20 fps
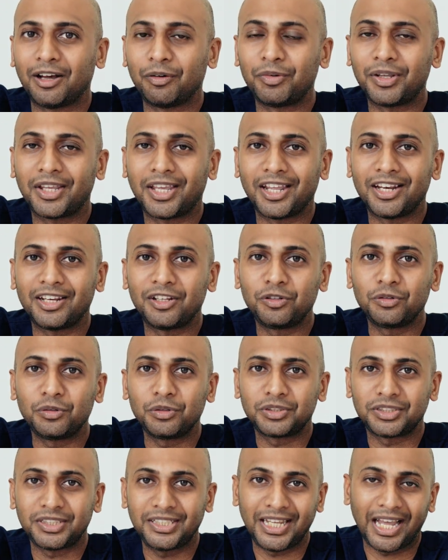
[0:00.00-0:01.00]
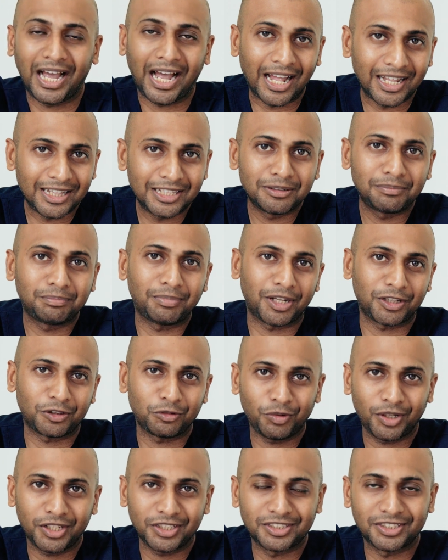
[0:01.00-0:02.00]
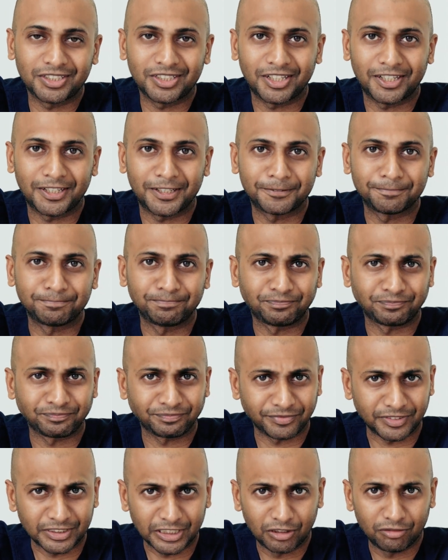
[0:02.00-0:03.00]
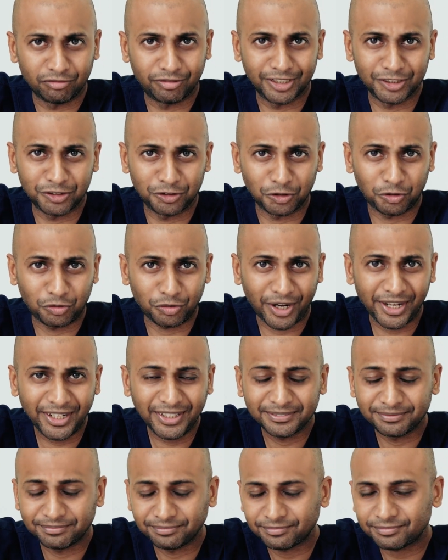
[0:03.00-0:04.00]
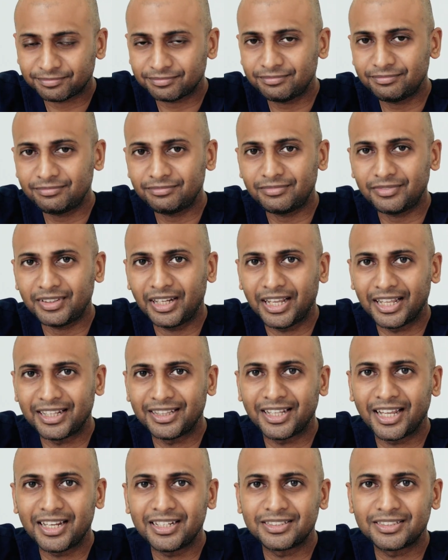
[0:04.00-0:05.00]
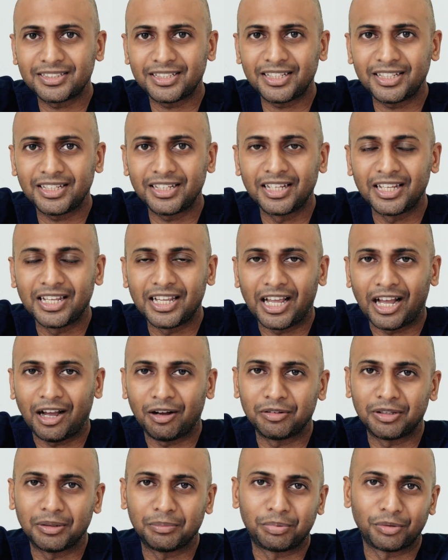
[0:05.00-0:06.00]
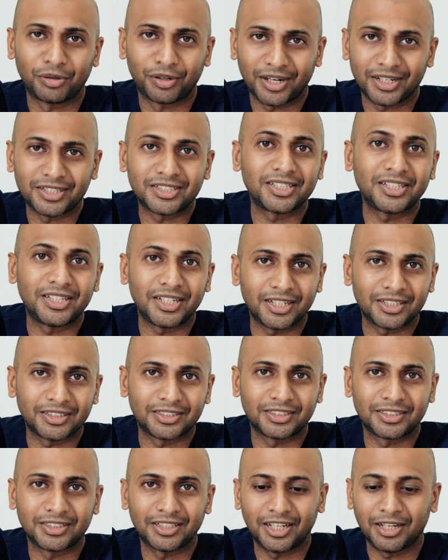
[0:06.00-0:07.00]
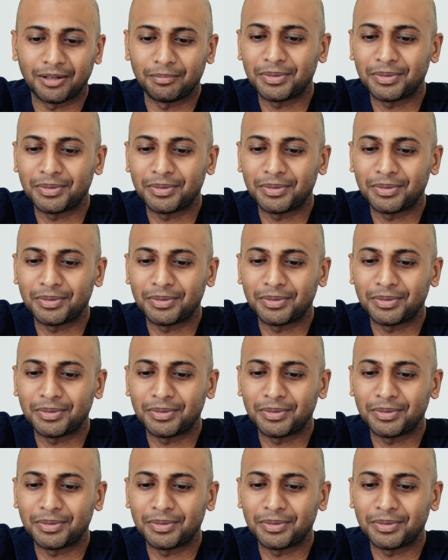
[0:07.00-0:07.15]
We can use the other pathways first to try, and then see how the progression is.